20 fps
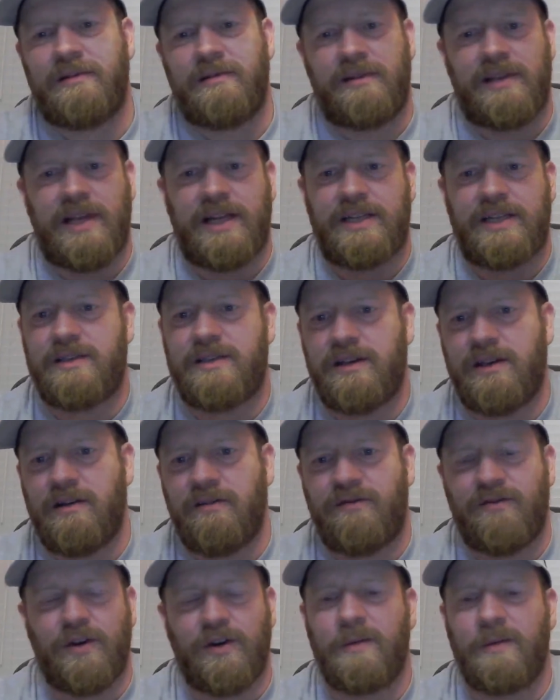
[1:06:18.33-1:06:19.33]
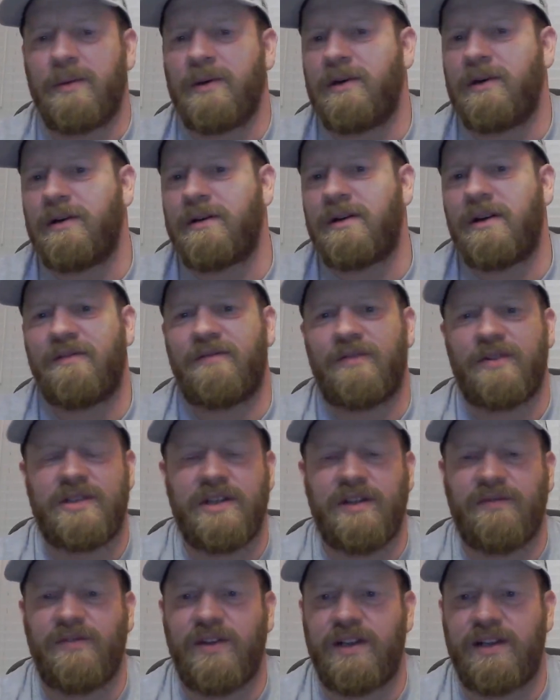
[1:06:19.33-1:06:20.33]
That's for your book and for
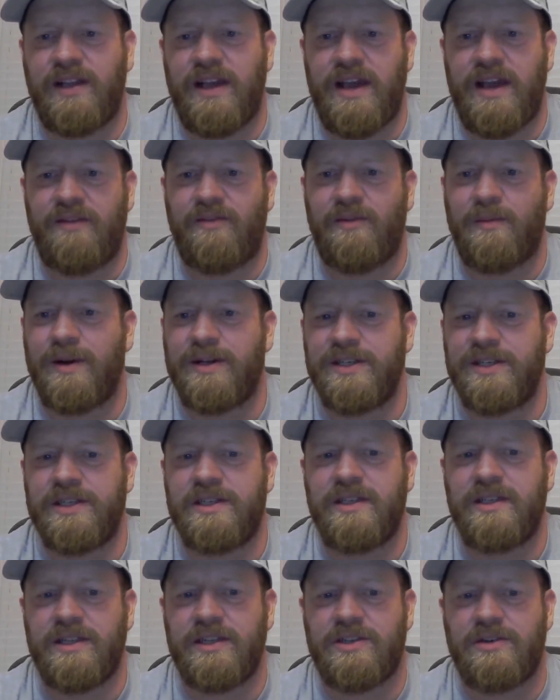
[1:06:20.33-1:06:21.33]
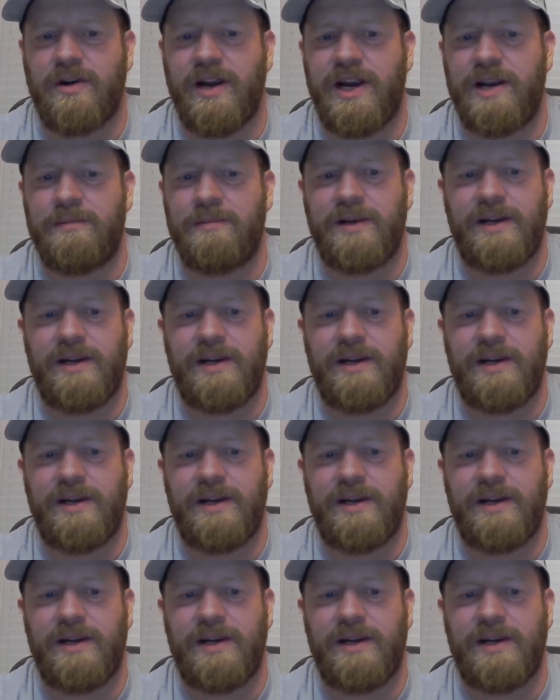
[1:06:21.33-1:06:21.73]
stuff like that and for Project GC, that's great.